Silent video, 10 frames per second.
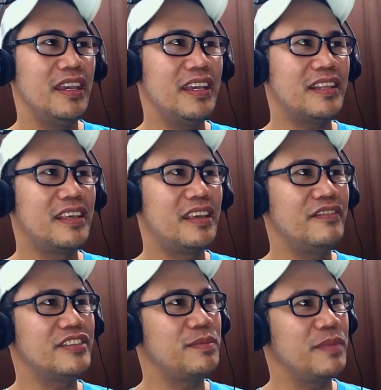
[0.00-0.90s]
it
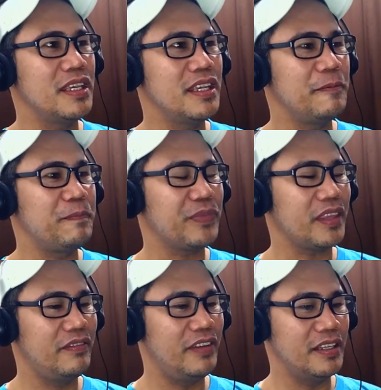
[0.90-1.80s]
gives me
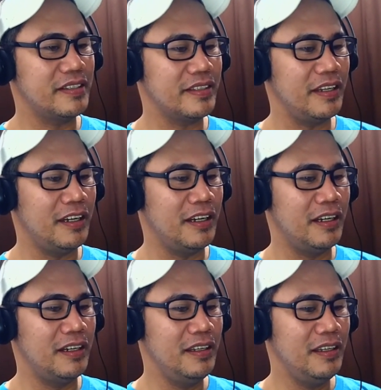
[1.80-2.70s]
this
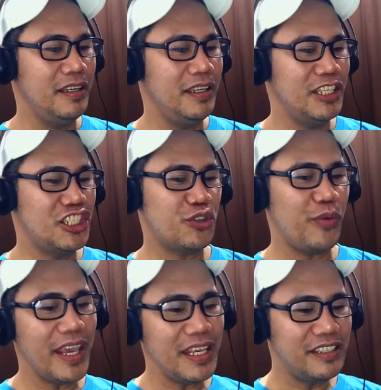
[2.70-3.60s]

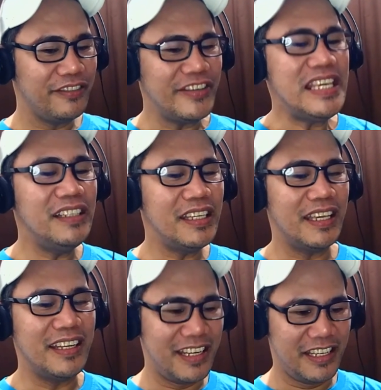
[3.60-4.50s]
strange
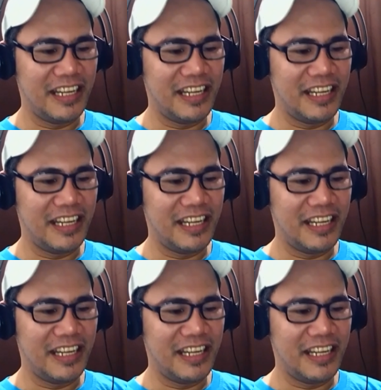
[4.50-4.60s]
feeling in a